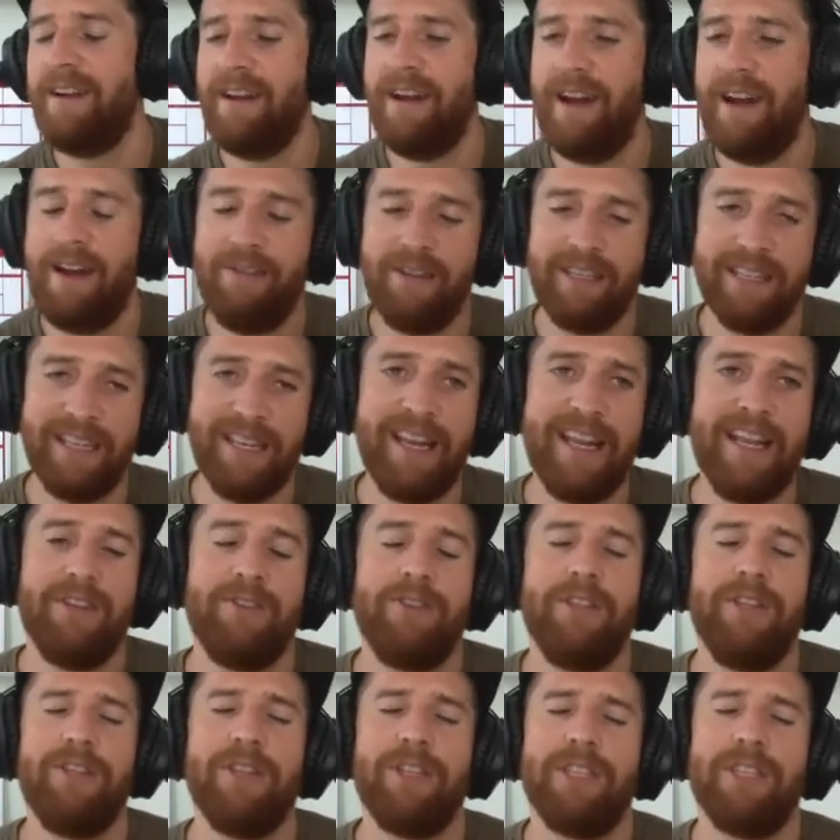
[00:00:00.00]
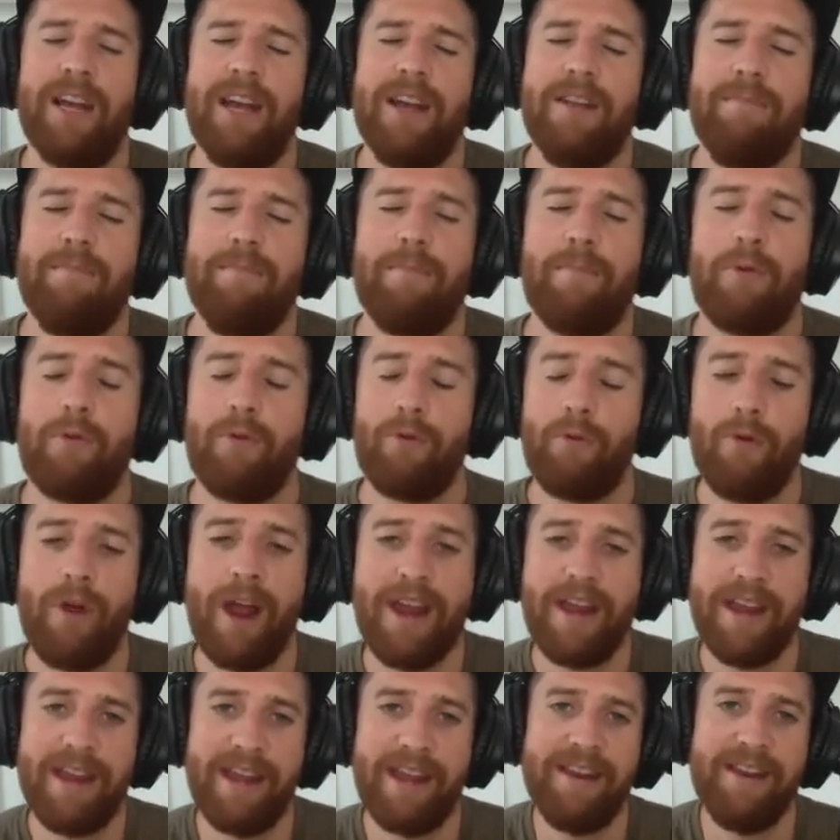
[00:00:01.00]
I was literally just like
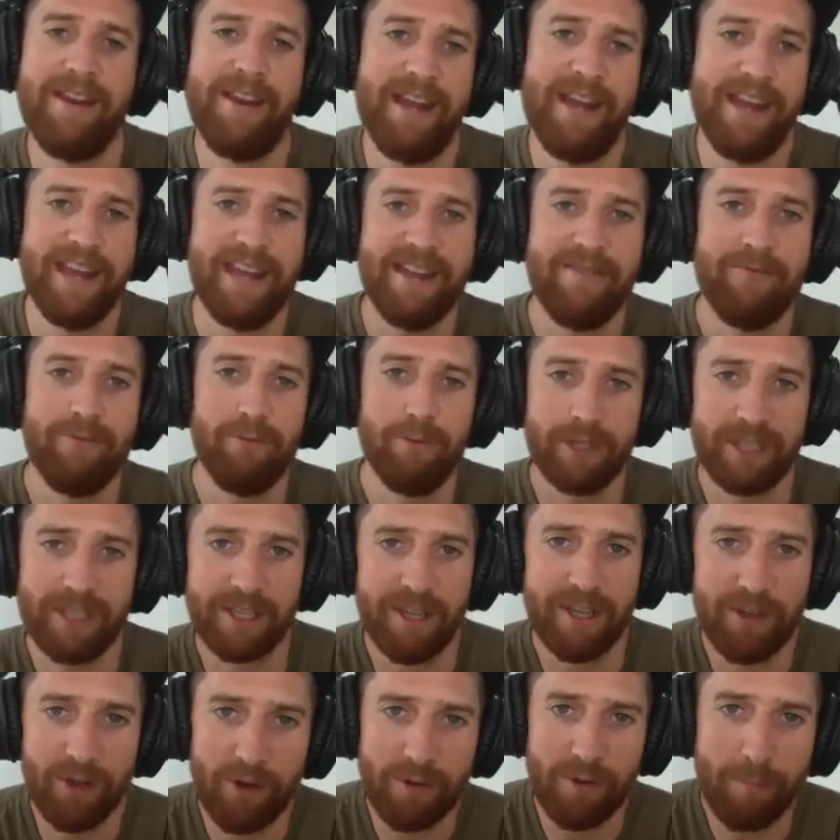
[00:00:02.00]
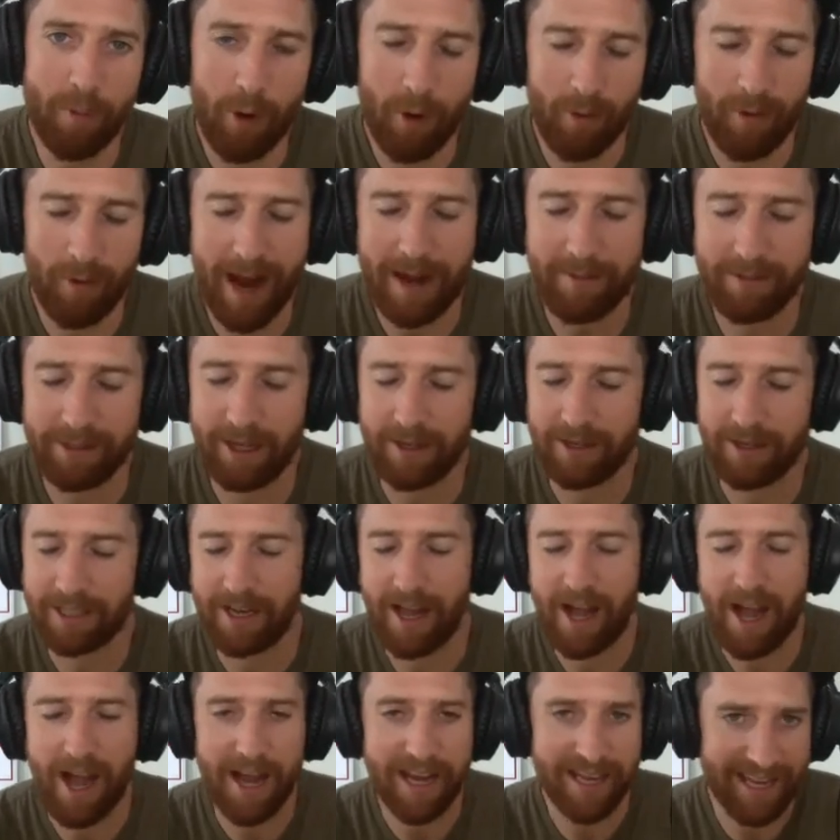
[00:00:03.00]
praying that Eva was going to do more reps. I was
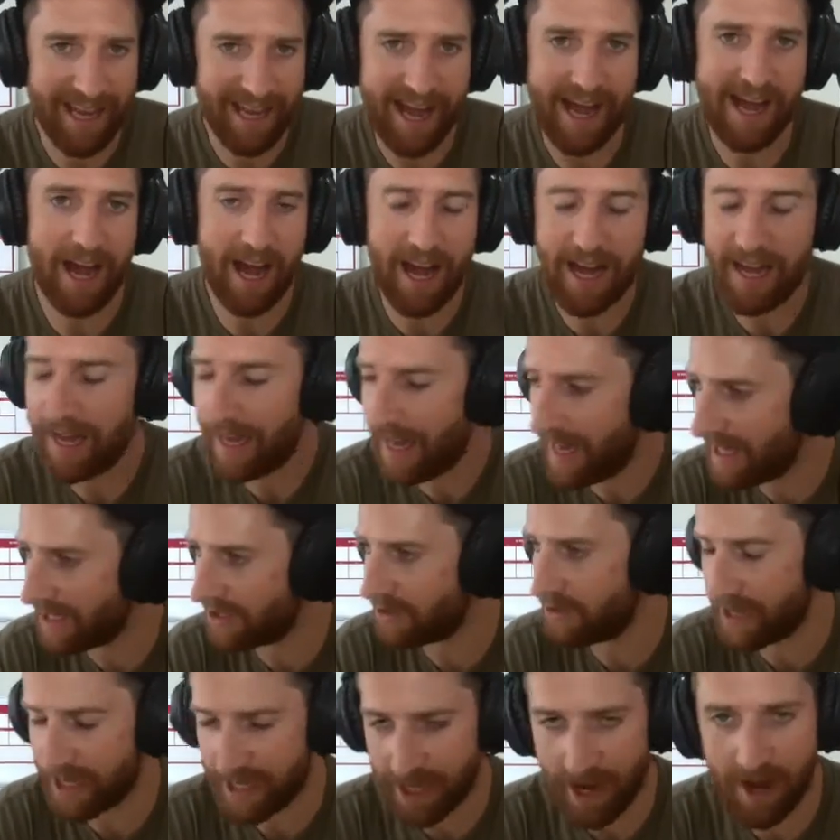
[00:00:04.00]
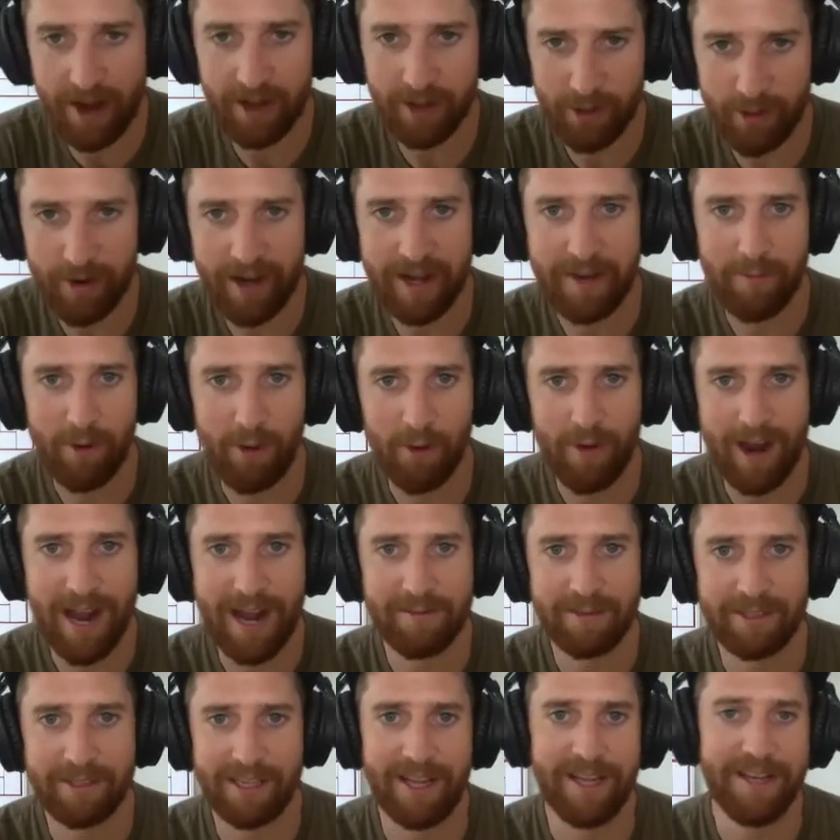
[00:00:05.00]
like, I literally can't do any more
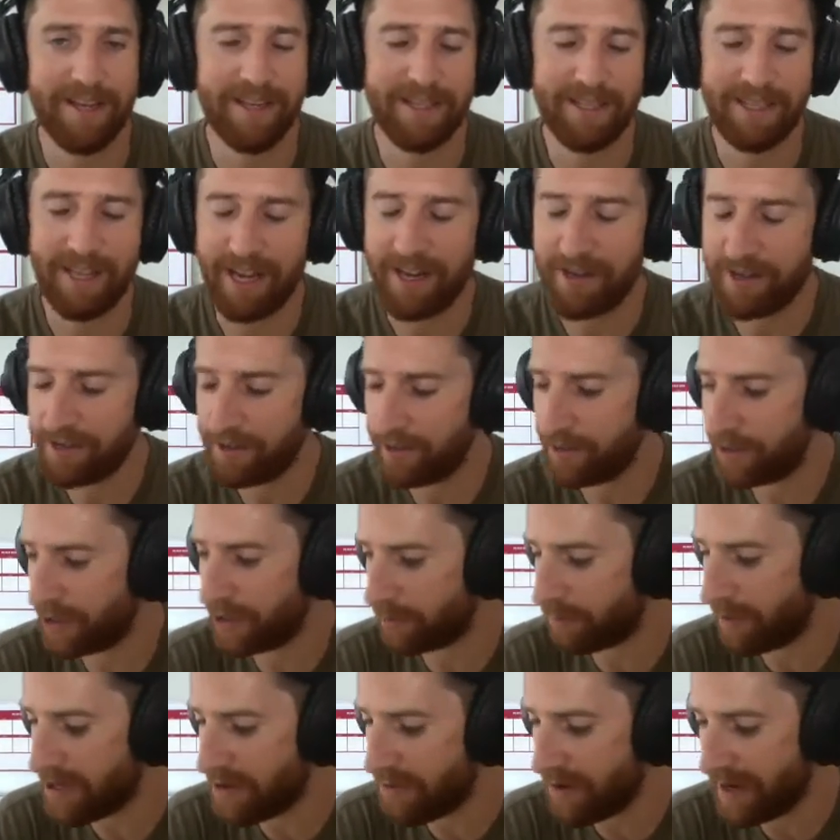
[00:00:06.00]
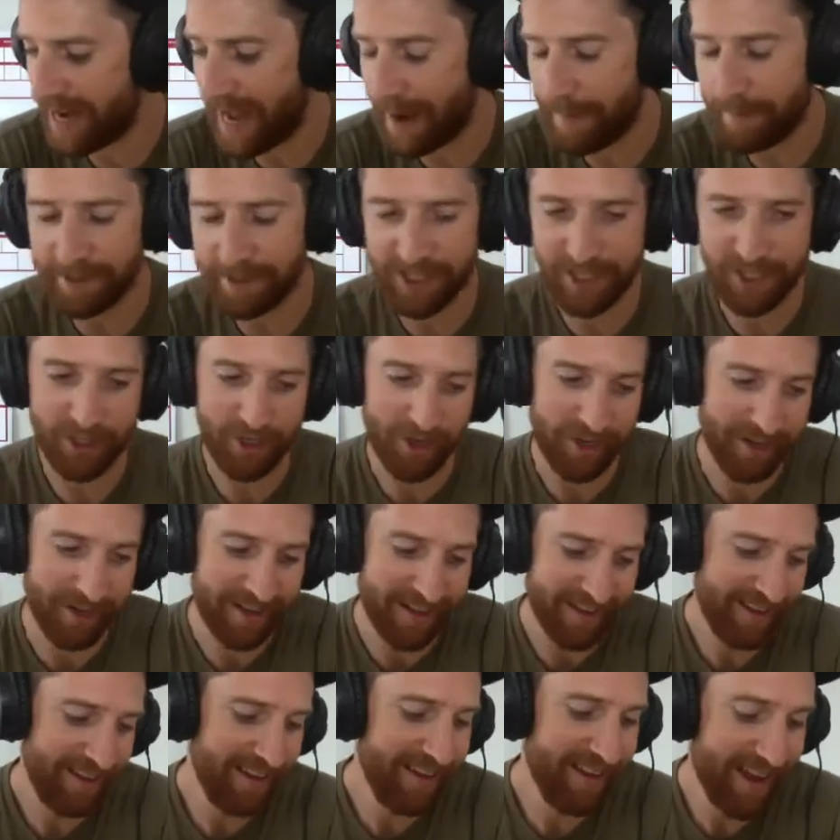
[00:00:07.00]
reps. Just when you're in that position.
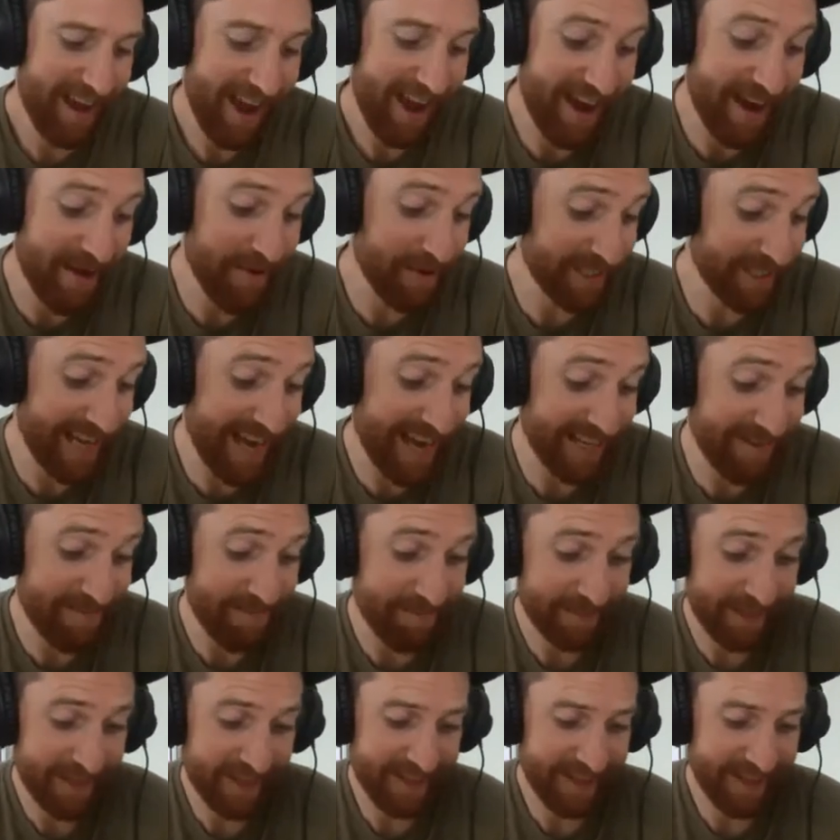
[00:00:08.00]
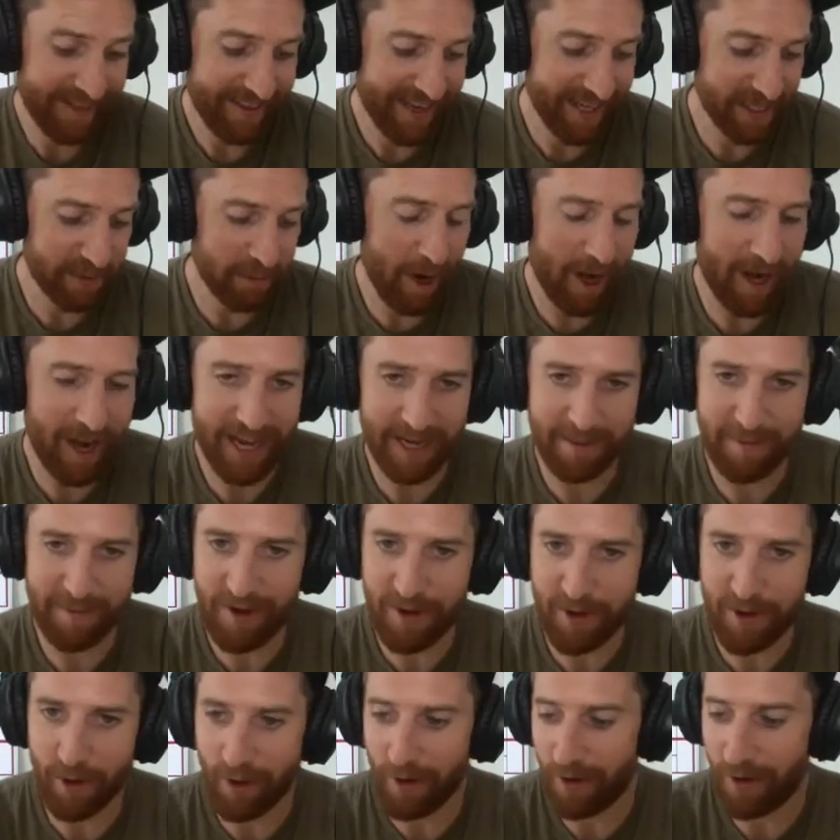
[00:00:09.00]
And there was that's what I like
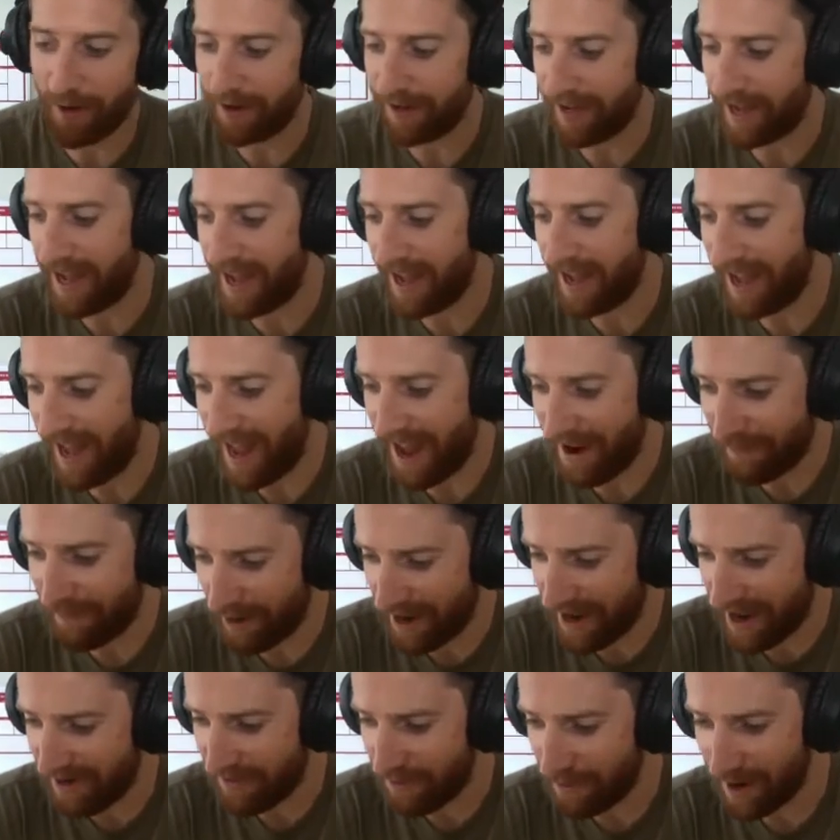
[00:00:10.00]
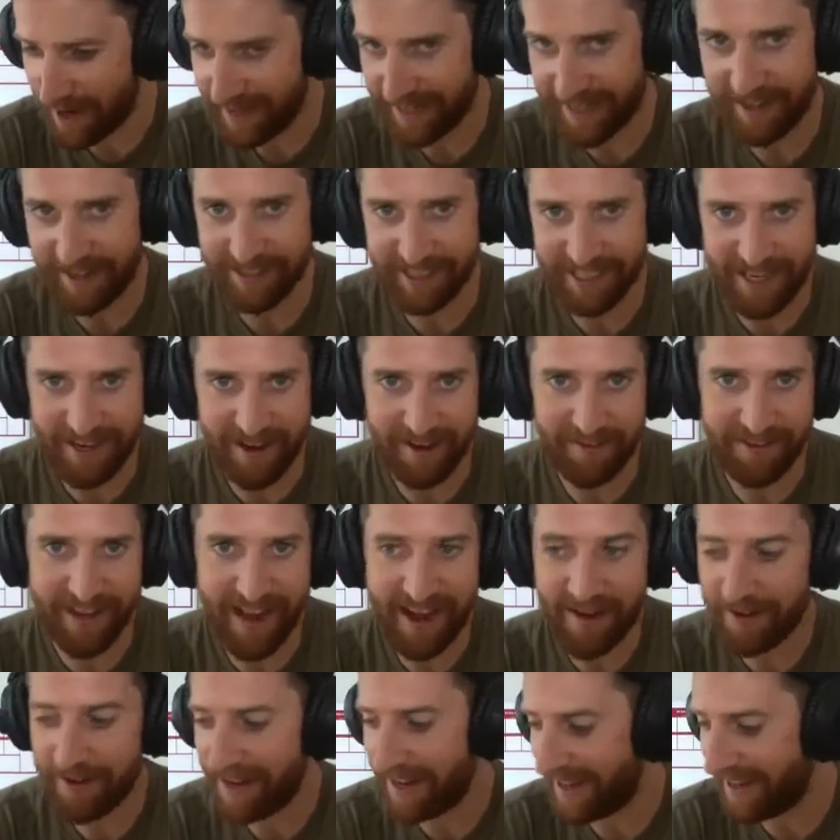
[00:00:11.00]
about your FIF workouts that you have
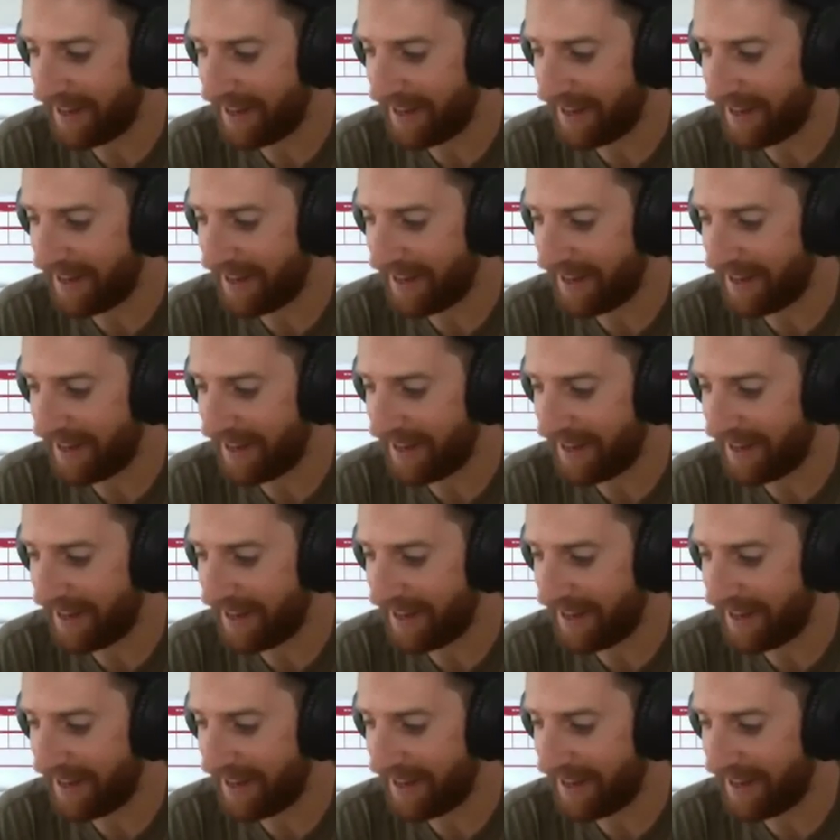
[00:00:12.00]
down